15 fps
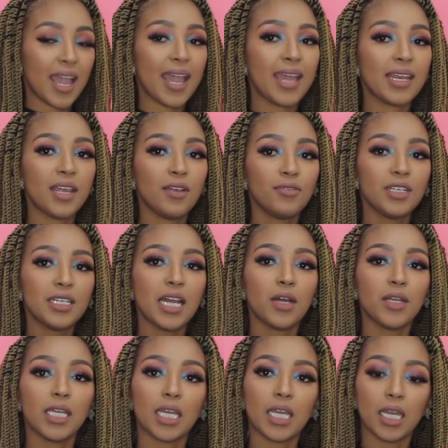And every now
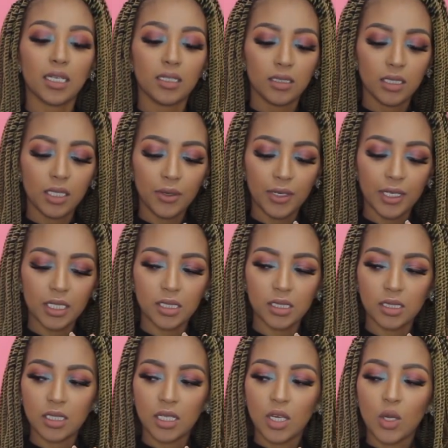and again, here it is,